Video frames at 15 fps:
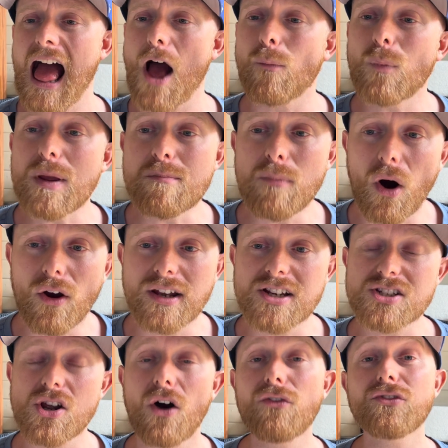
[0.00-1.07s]
and we
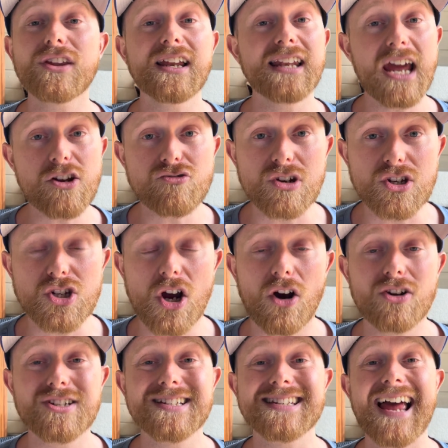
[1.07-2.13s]
minus off the electric
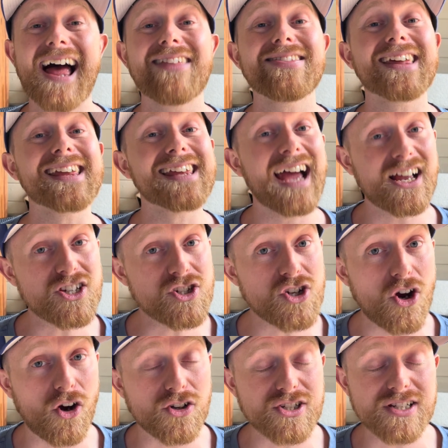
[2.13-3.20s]
charges and the gas
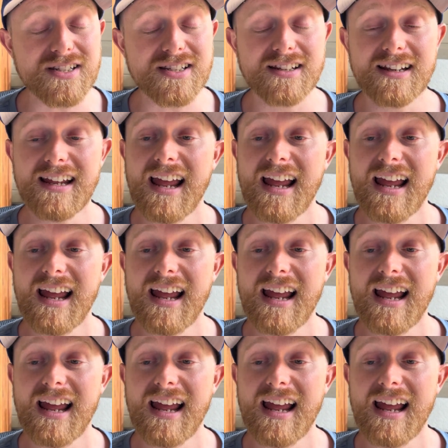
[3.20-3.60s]
charges,